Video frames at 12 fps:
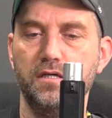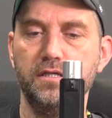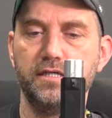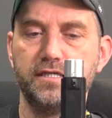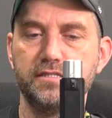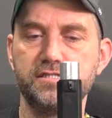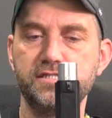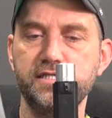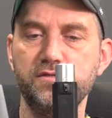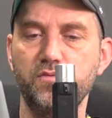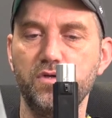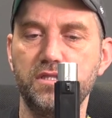you can
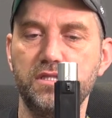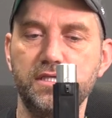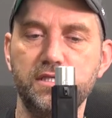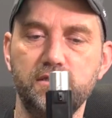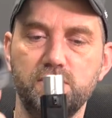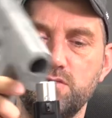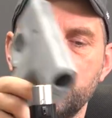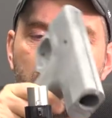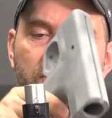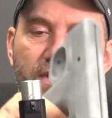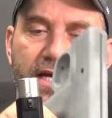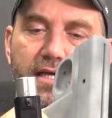see with the
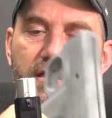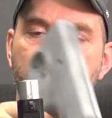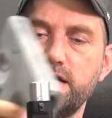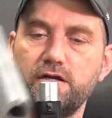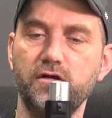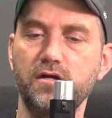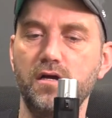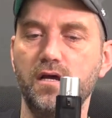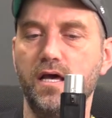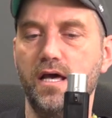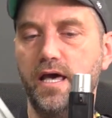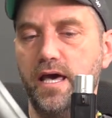regulator
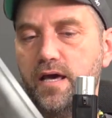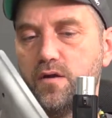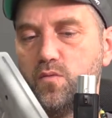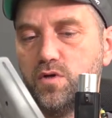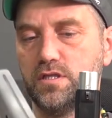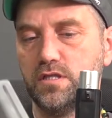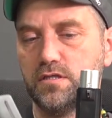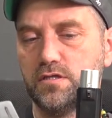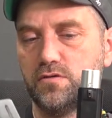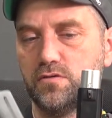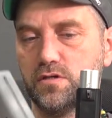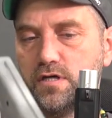and with the
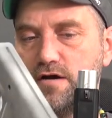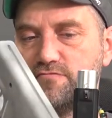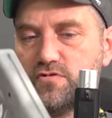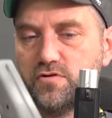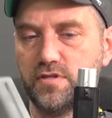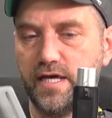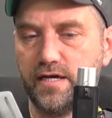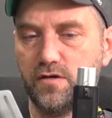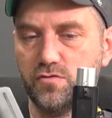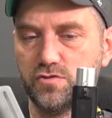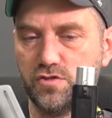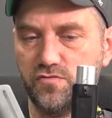little cover that
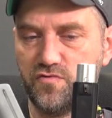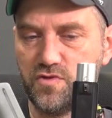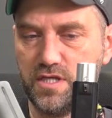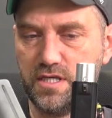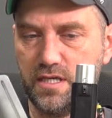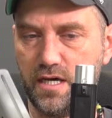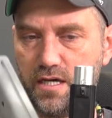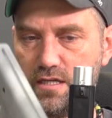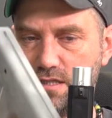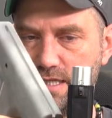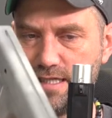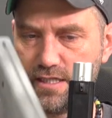goes over
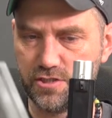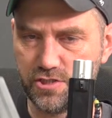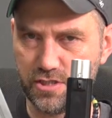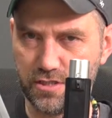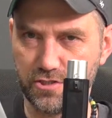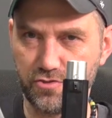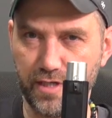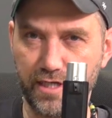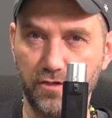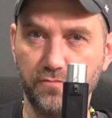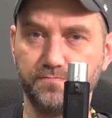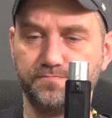the linkage to the
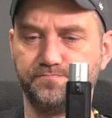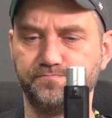trigger,